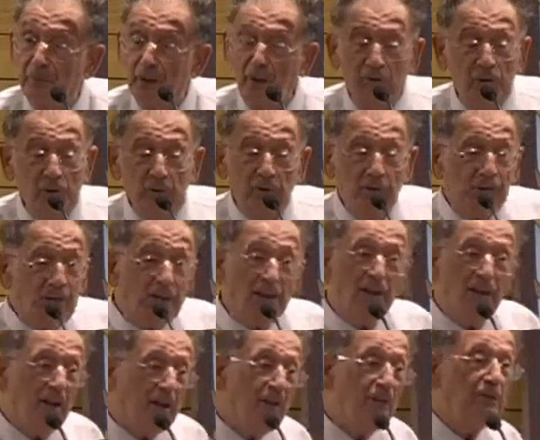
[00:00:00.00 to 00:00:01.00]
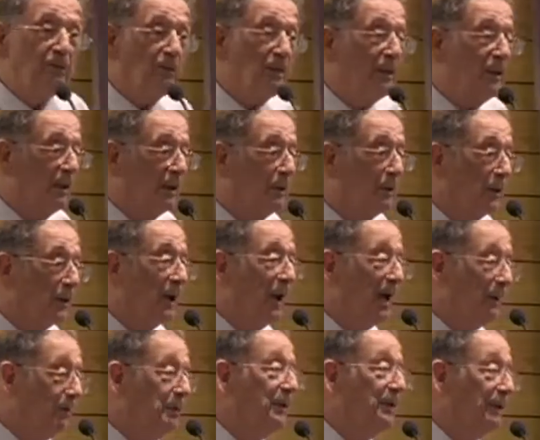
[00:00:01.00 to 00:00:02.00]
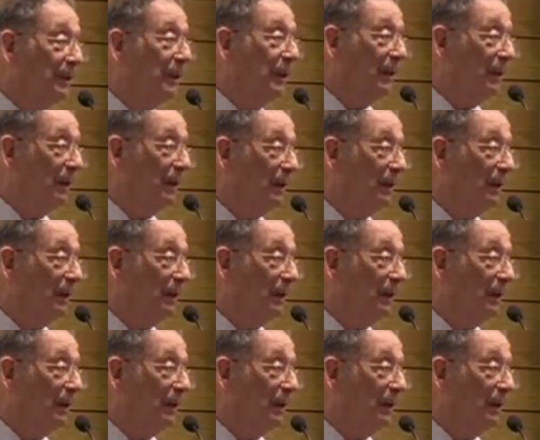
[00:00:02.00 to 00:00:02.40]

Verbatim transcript: If you read carefully what happened there,